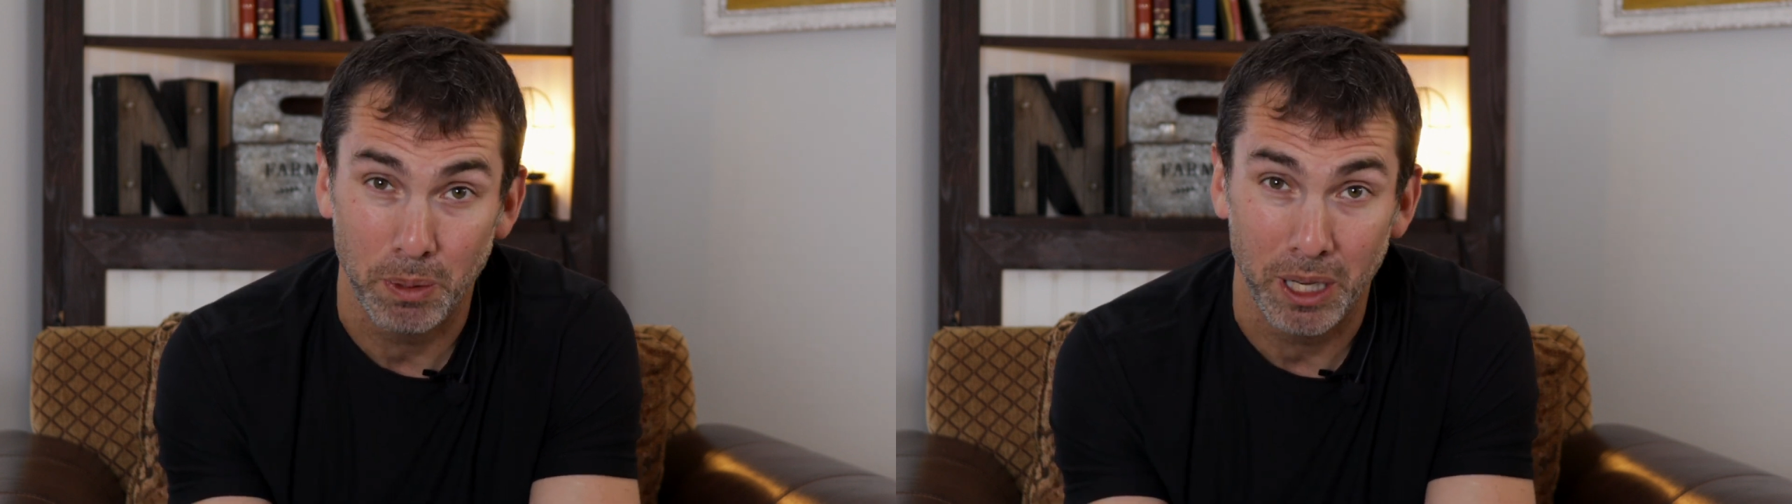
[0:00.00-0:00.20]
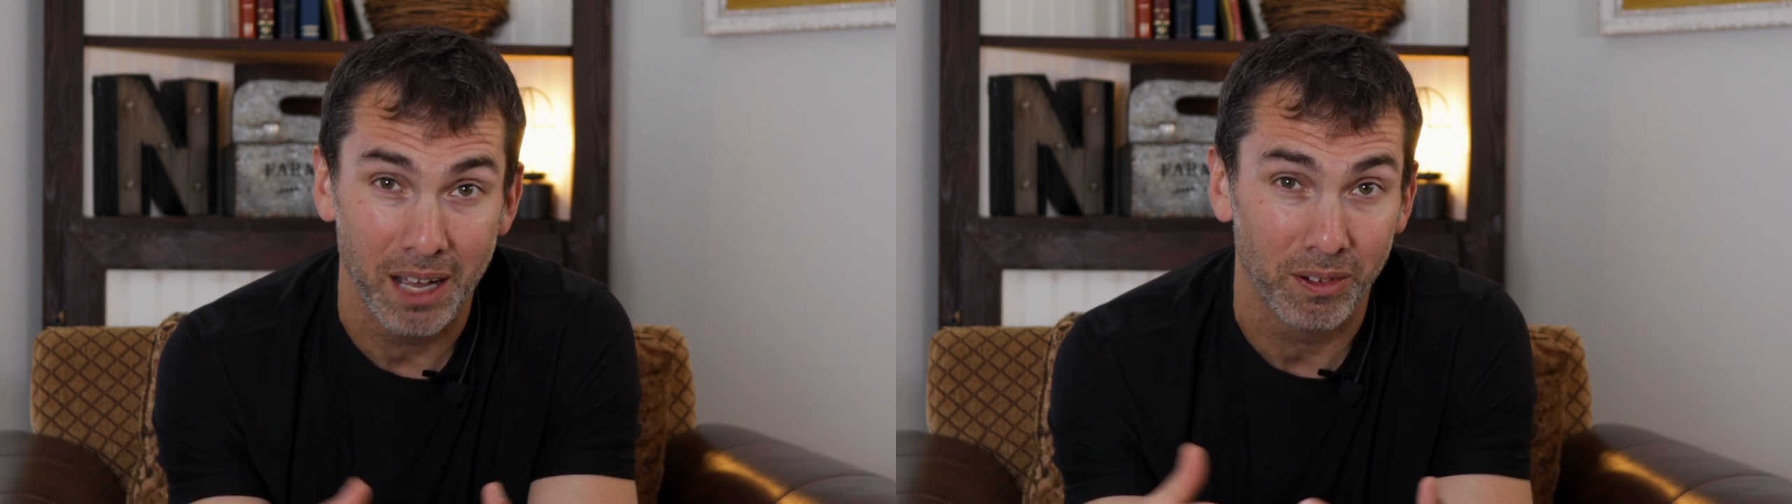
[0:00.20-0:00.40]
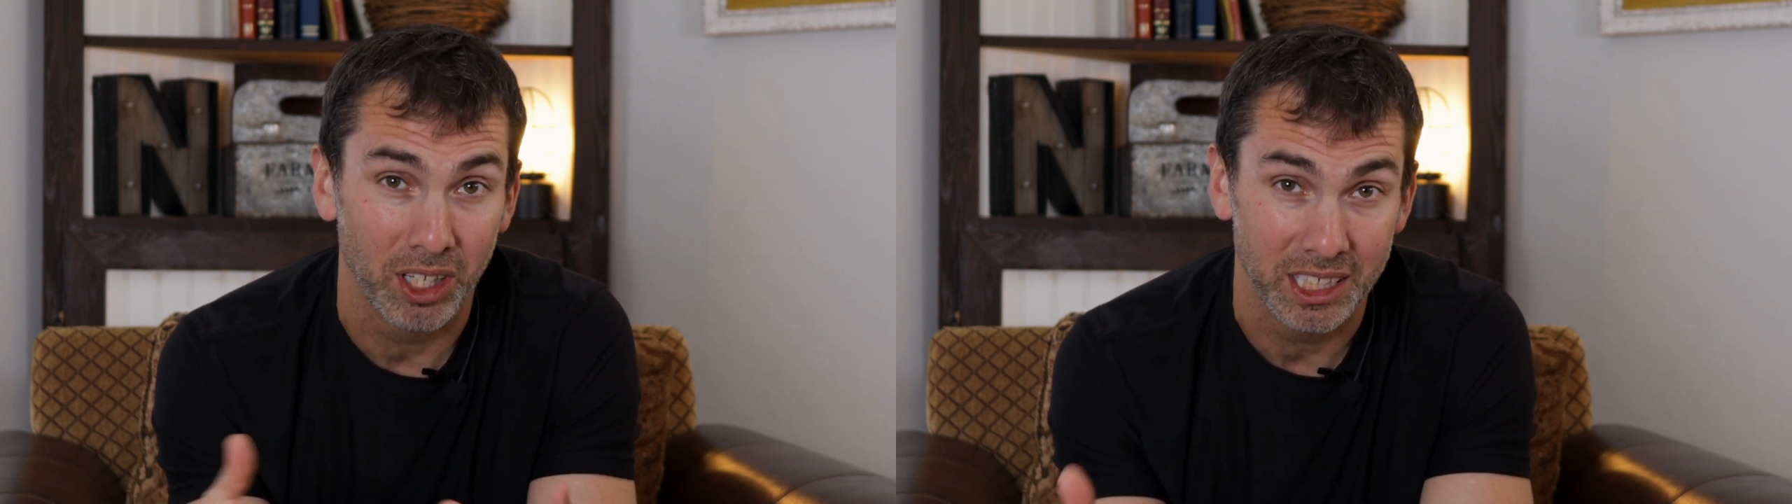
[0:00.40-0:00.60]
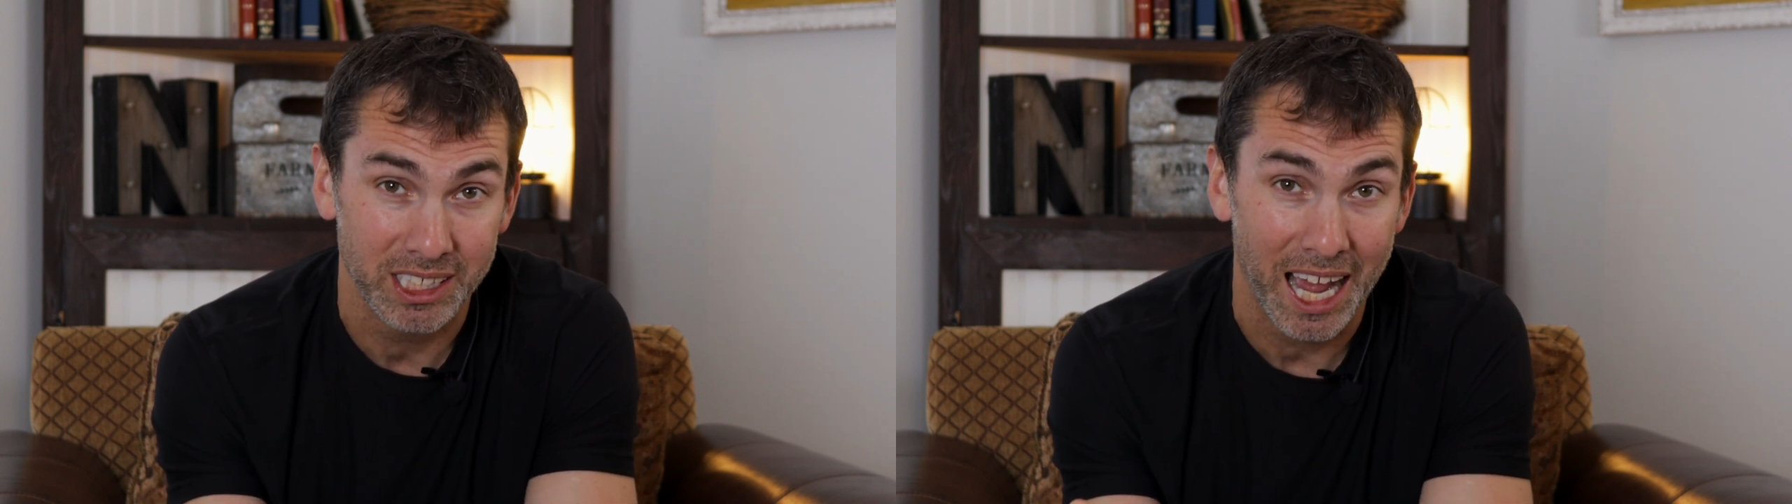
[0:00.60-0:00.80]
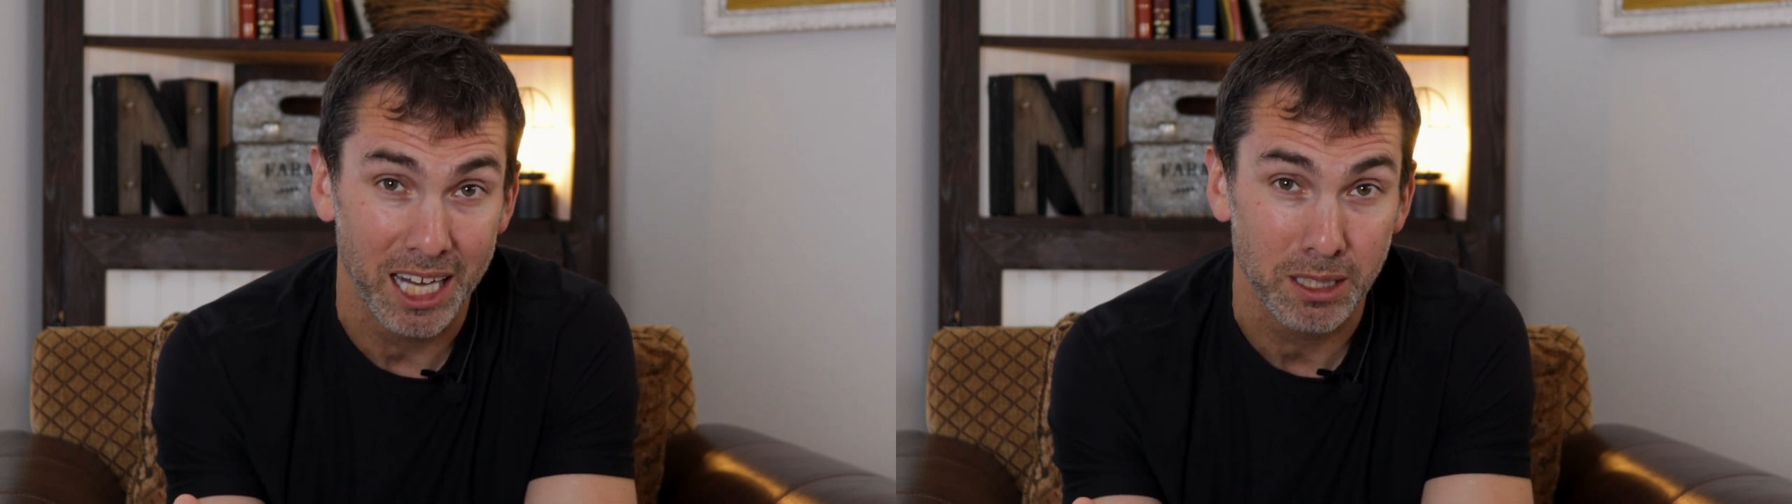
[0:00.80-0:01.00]
benevolent
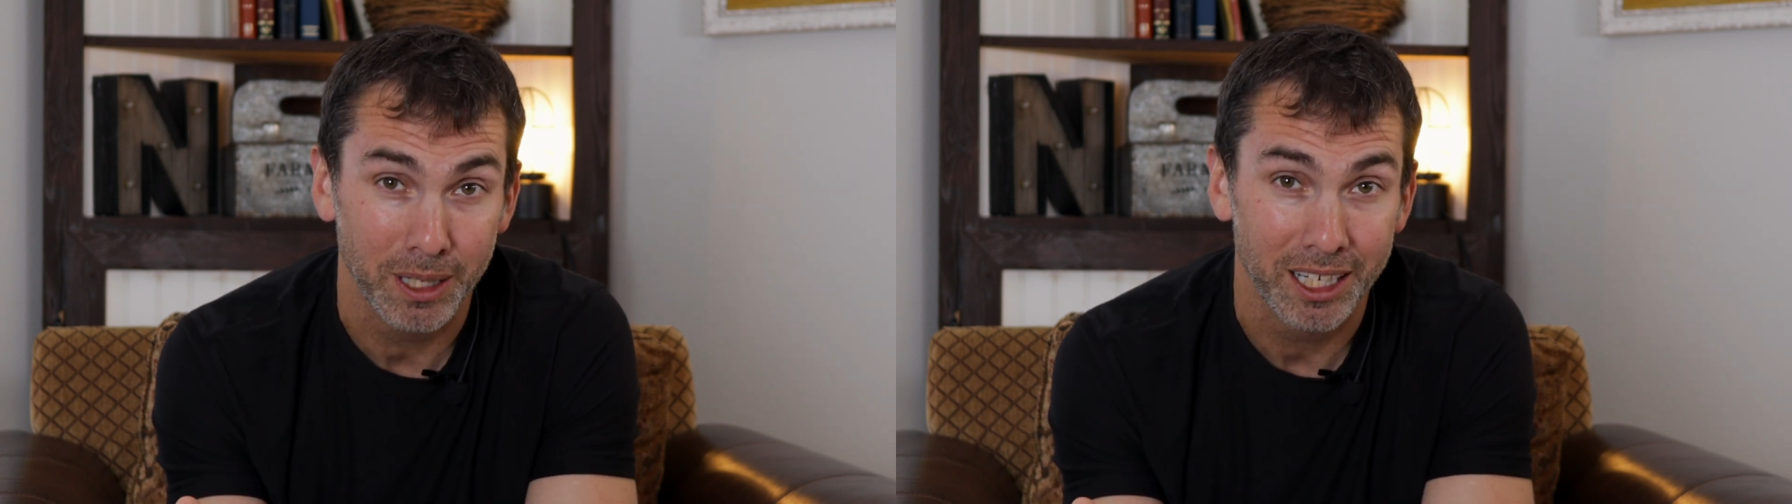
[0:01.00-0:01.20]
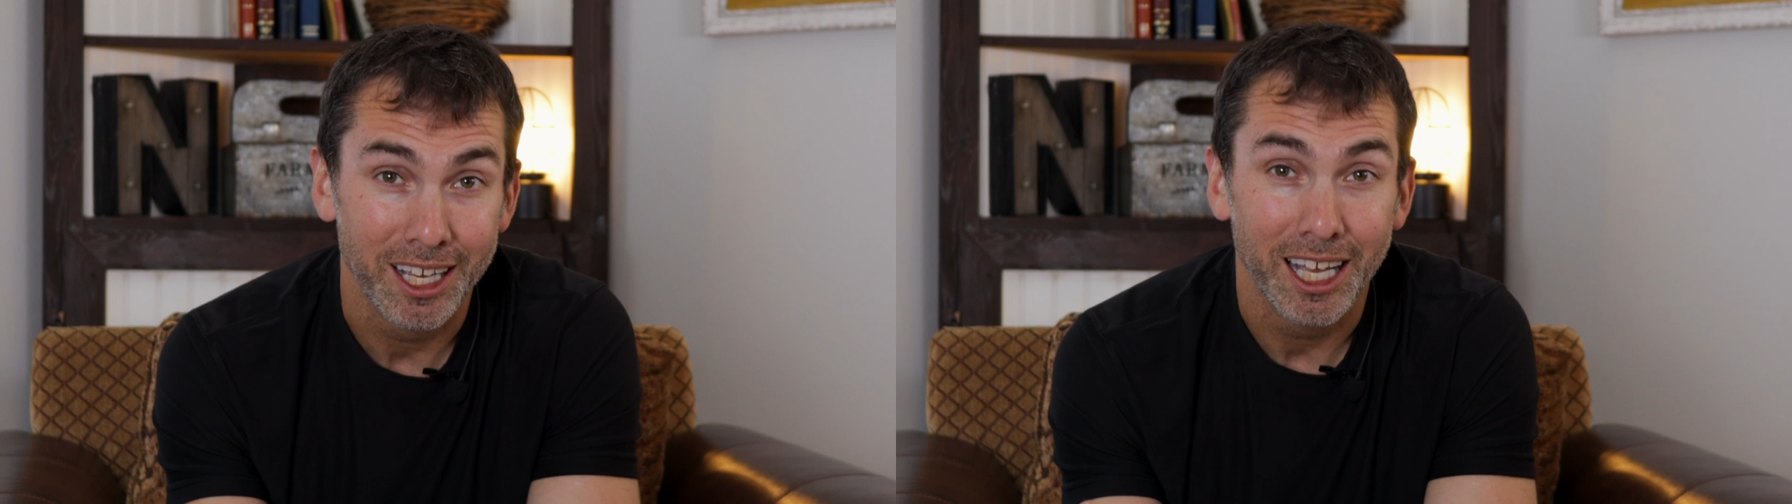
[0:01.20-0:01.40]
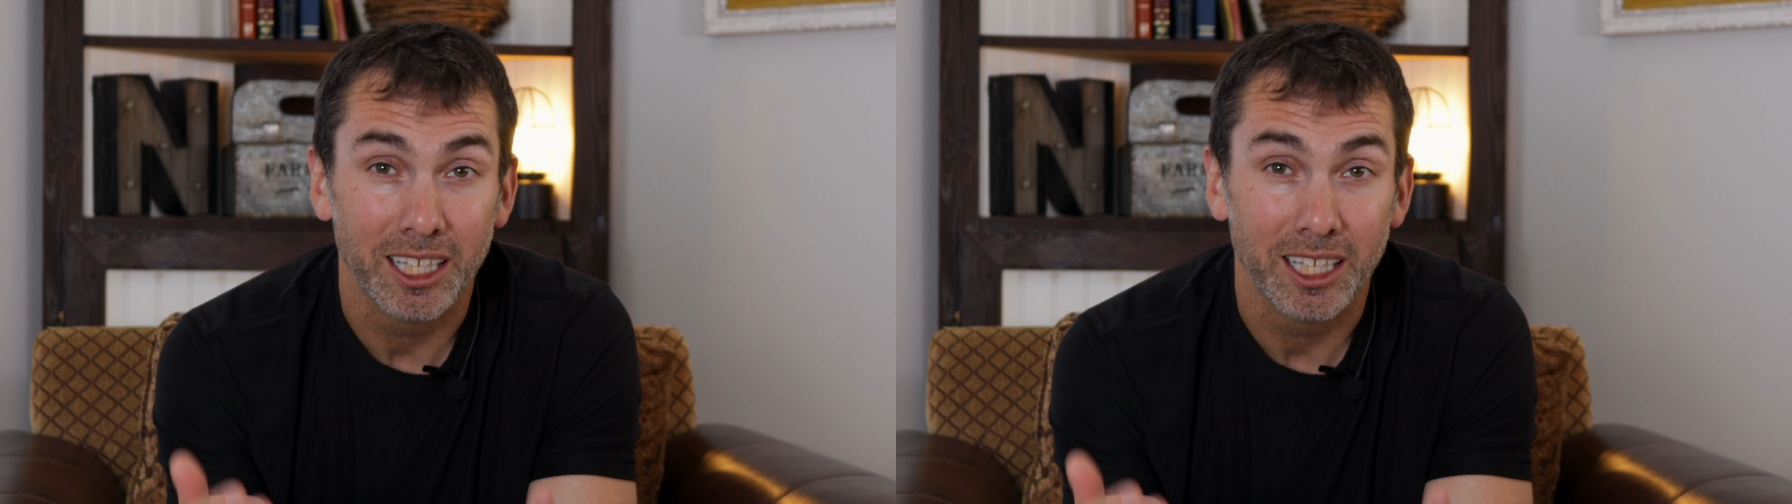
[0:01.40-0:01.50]
detachment.